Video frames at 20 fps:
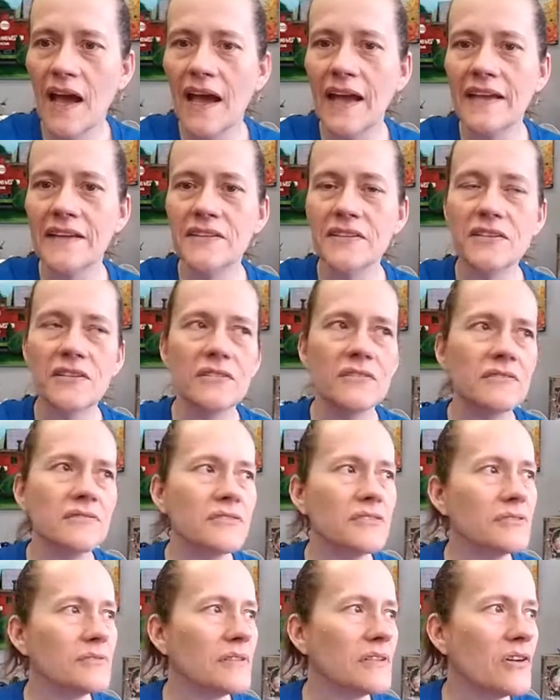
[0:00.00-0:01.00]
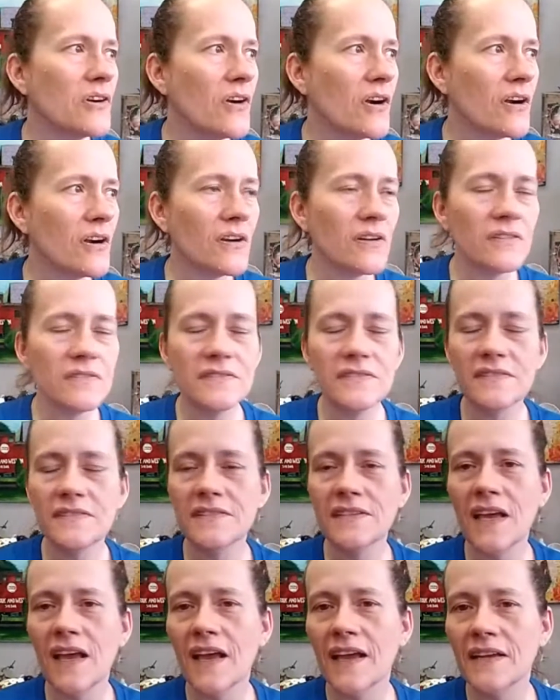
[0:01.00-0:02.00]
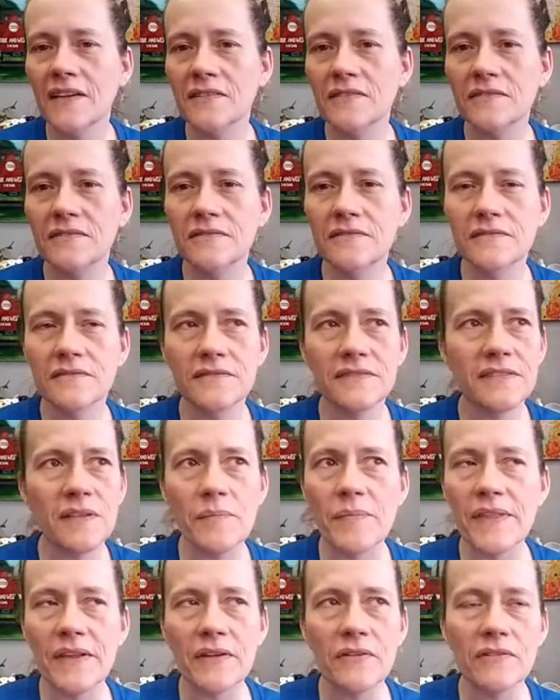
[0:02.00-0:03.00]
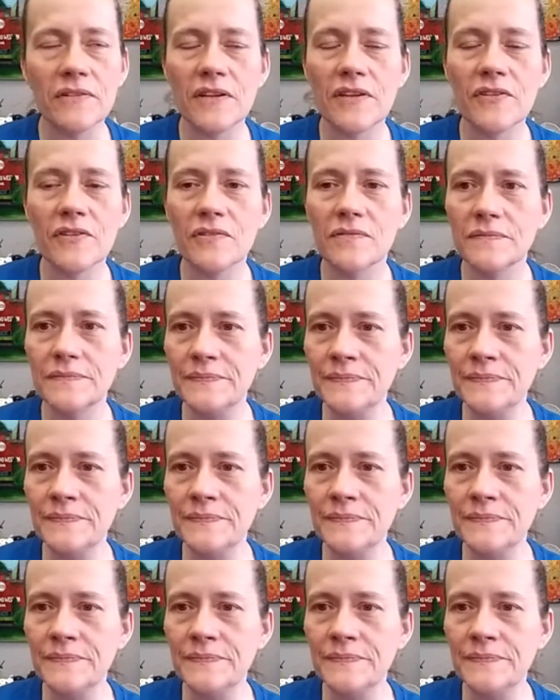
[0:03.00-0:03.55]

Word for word: I had to go do a car title, something or another,